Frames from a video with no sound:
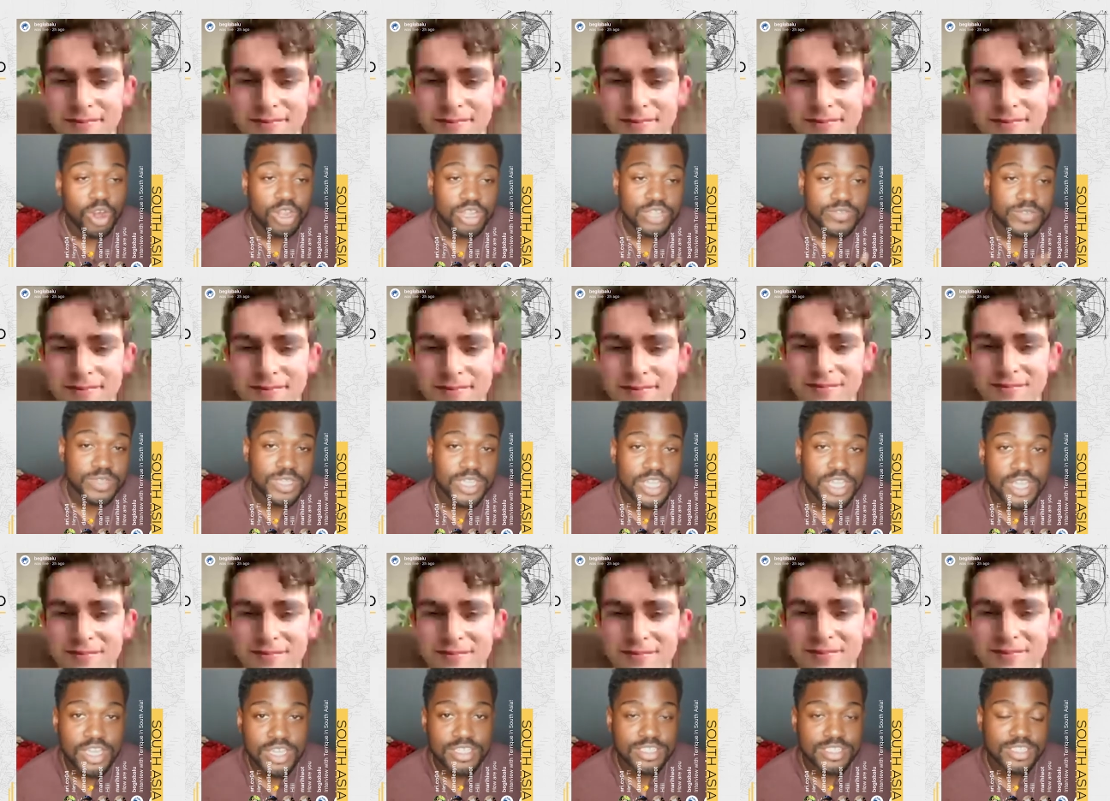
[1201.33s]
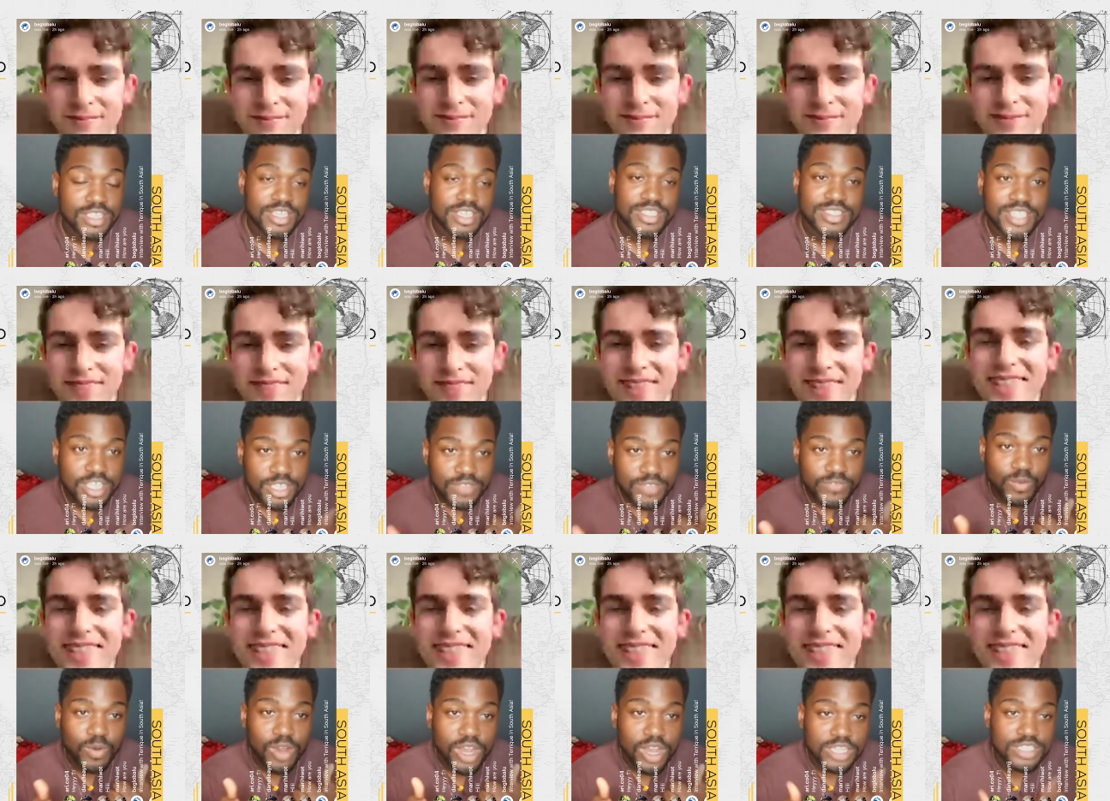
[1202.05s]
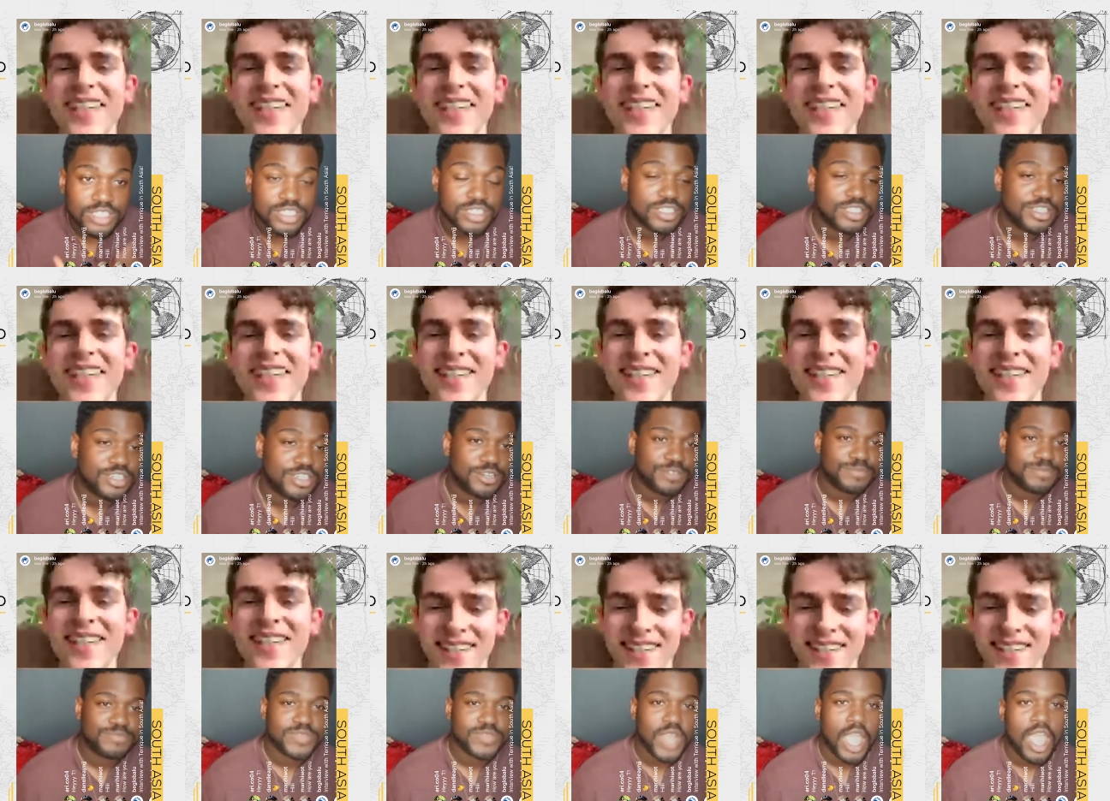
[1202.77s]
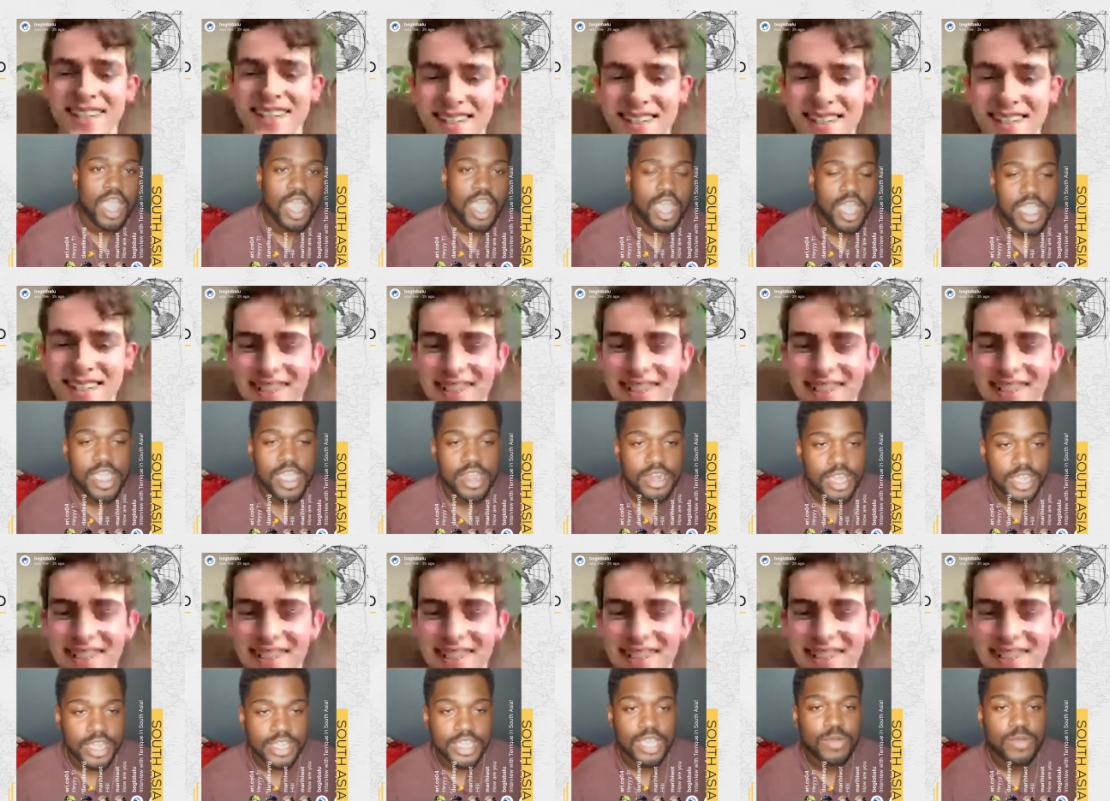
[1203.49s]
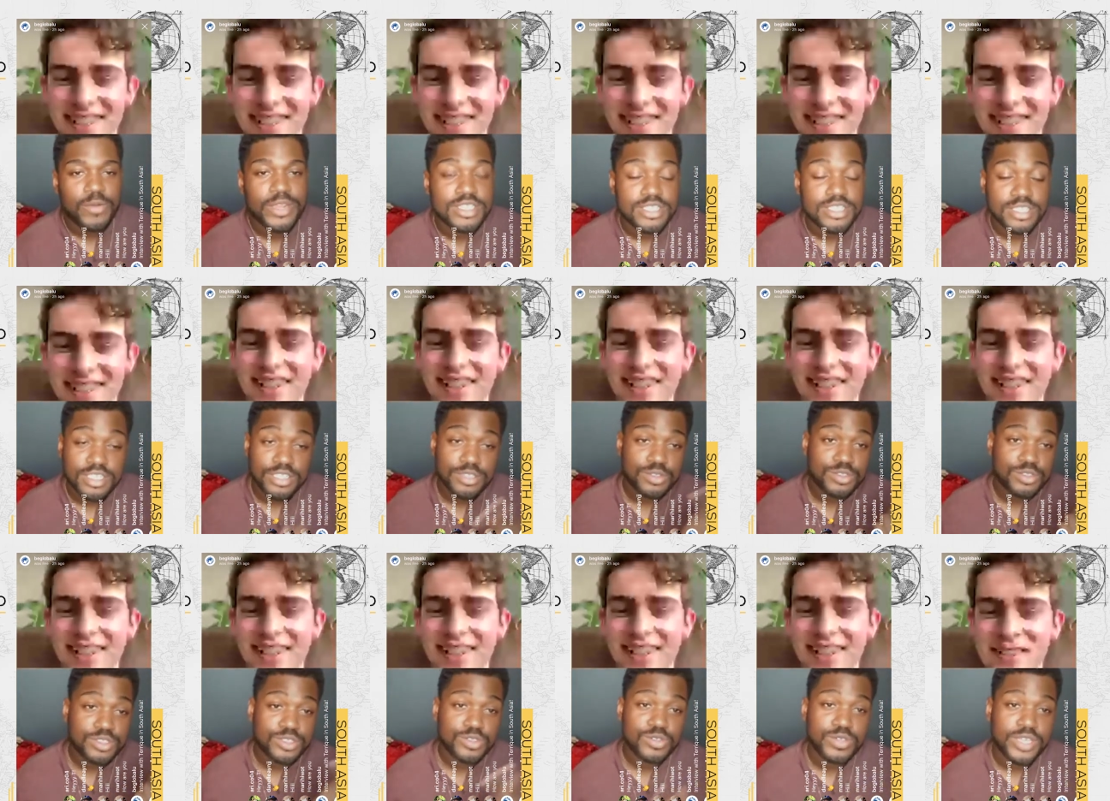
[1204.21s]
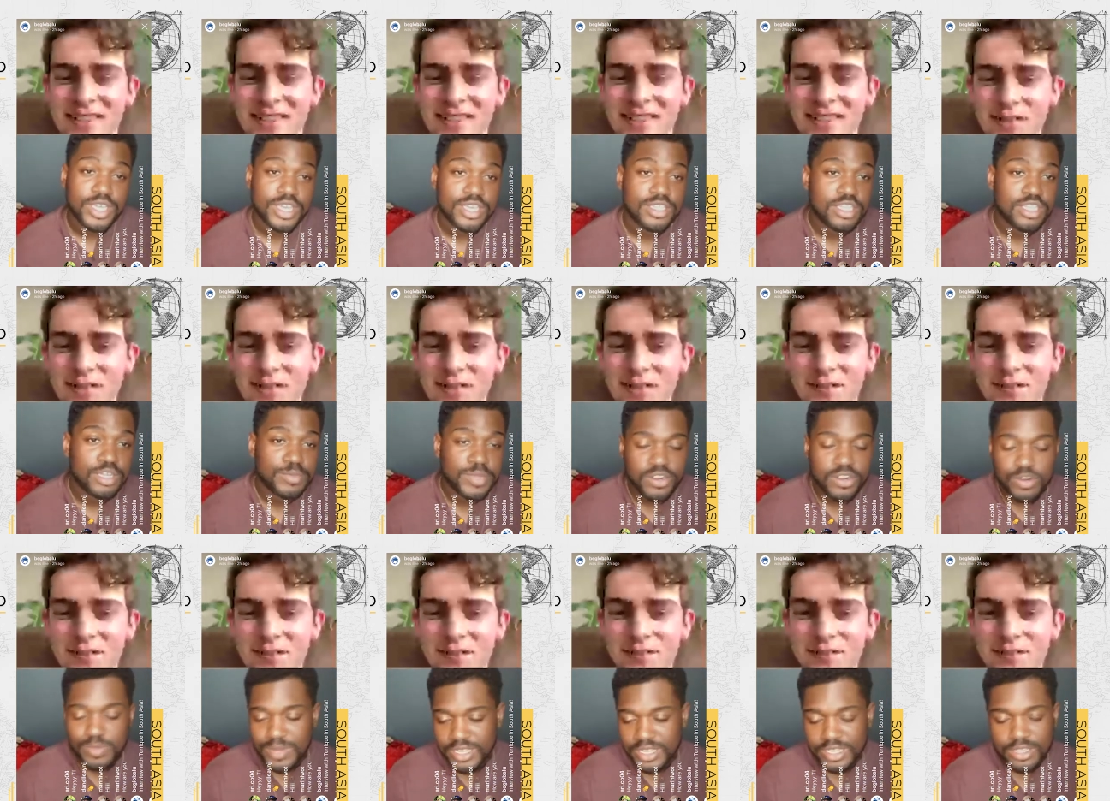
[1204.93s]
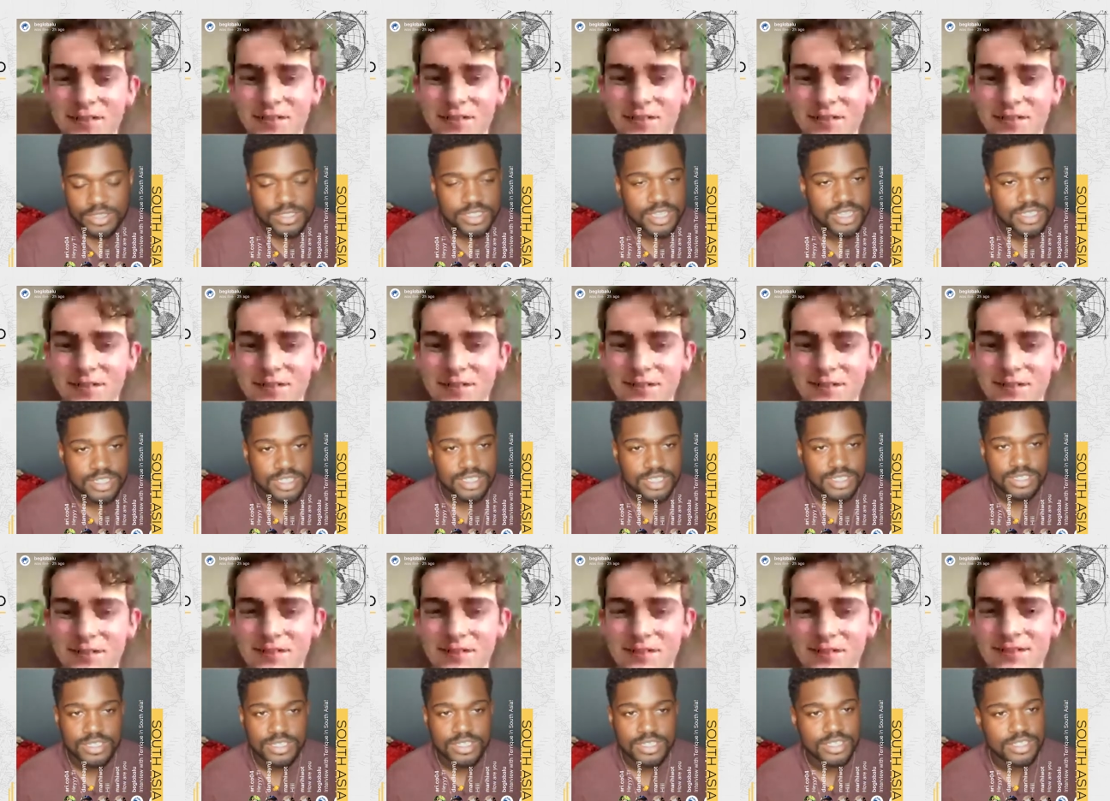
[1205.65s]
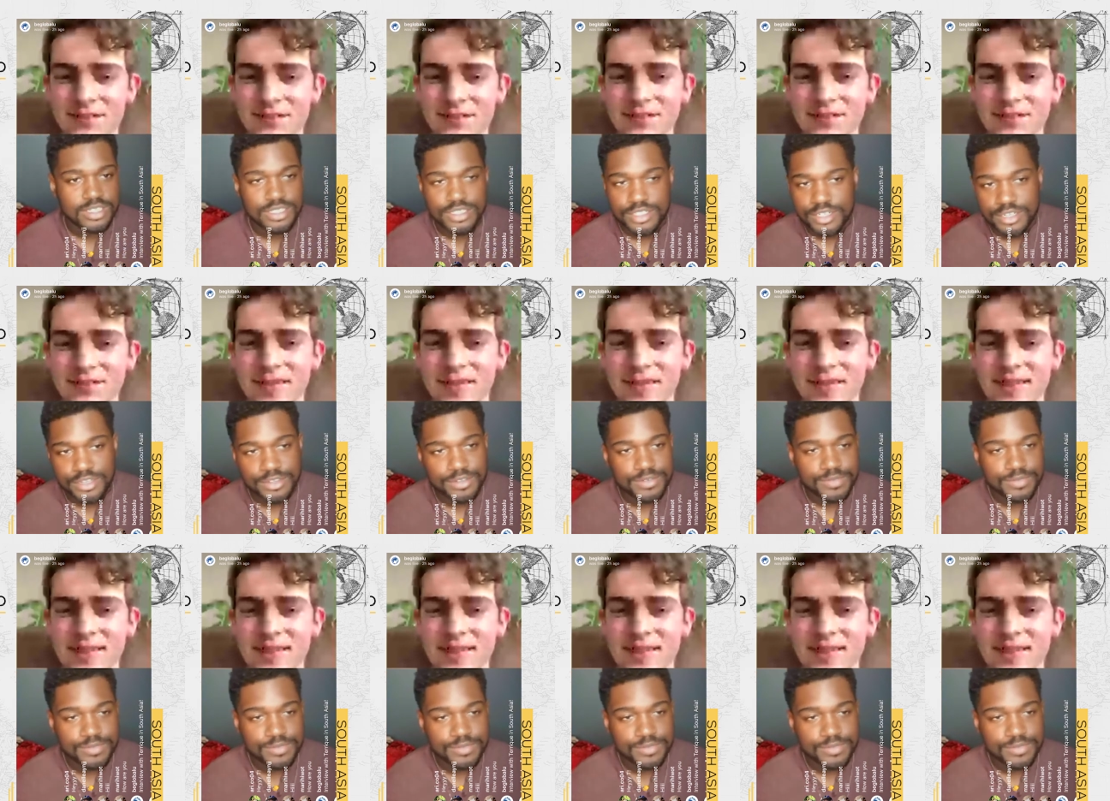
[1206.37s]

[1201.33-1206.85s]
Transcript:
Speaker 1: of you guys, thank you for watching, you know. And I can't wait to see you too, Caleb, and everybody else that's listening, you know.